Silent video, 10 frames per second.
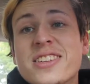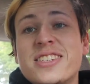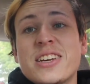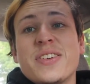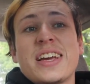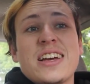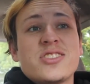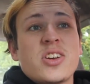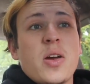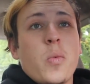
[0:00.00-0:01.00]
Civic
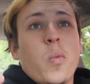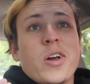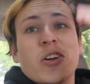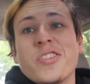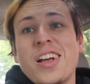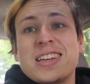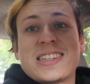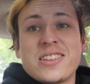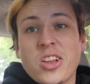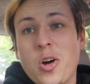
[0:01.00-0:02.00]
has a weird like
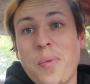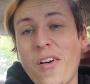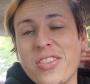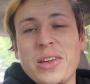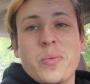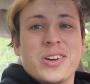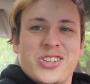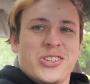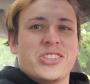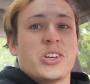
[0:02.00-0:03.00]
slope on the
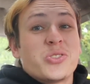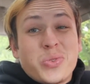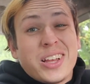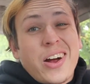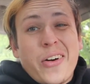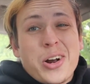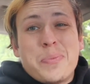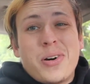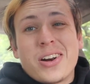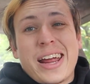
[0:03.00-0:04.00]
windshield, so it's really hard to
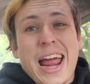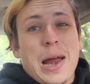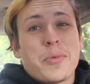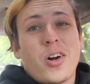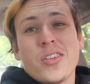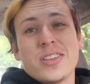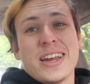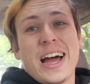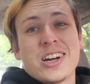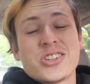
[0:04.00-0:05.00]
put a camera on the
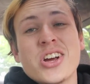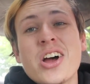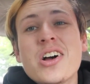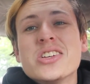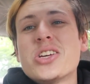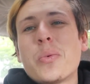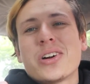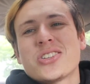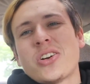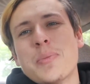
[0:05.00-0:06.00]
dash. So we're
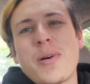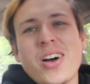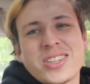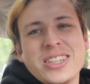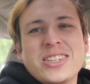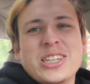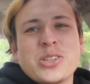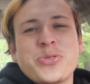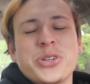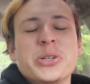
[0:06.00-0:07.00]
gonna start unboxing these
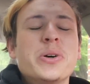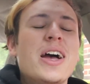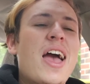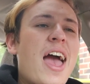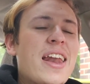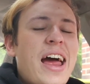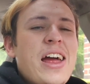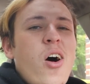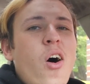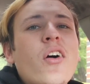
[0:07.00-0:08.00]
things for you, and
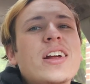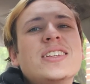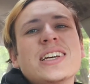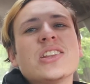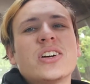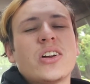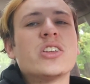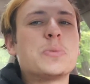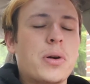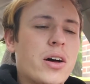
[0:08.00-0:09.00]
I already did look at all
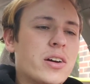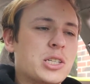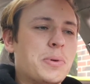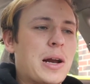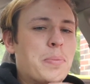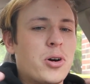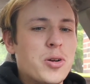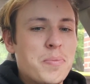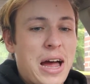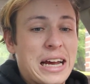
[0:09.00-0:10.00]
these products, but I put
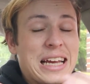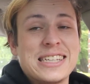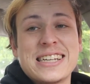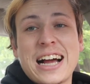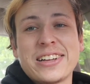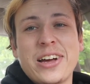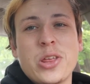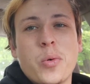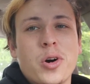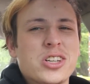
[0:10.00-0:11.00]
them back exactly how
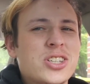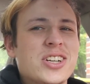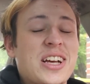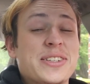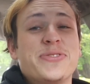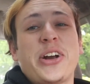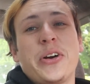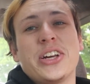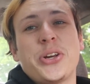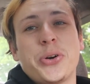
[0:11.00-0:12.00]
they were just because I was
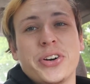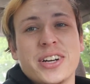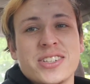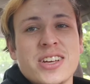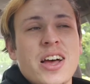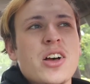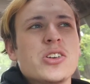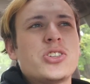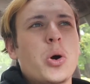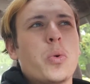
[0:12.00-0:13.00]
very curious.
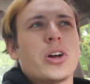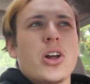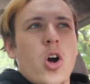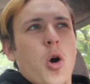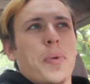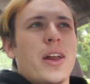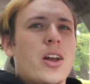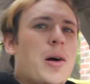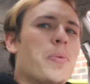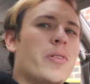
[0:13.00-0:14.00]
So we're gonna open it
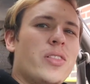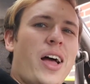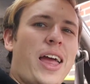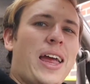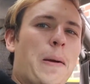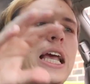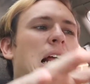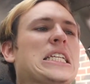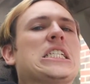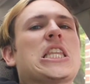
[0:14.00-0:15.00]
up like
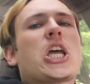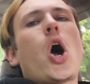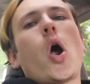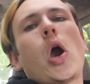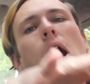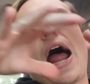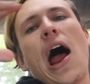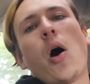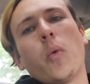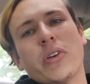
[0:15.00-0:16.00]
connected to the car
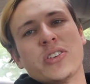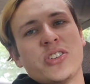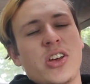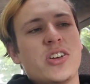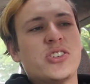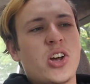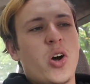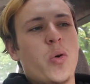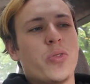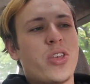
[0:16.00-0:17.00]
outwards.
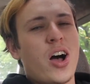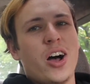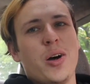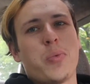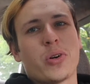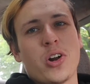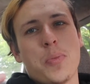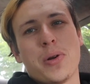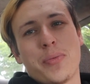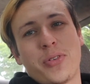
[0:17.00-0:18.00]
So the hub we're gonna
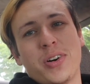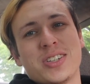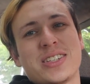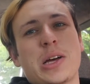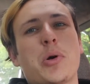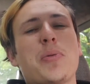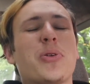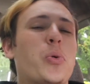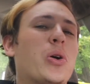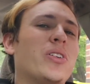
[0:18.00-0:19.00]
open up first, then over
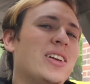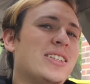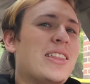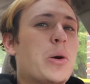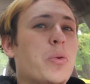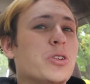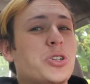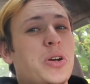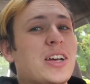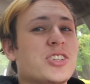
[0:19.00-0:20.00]
the quick release, and then we'll show
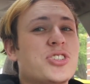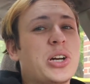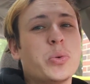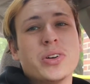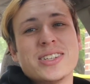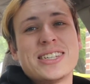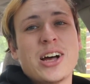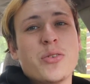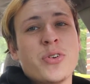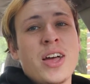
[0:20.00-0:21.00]
you guys the steering wheel
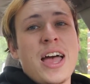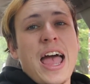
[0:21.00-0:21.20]
itself.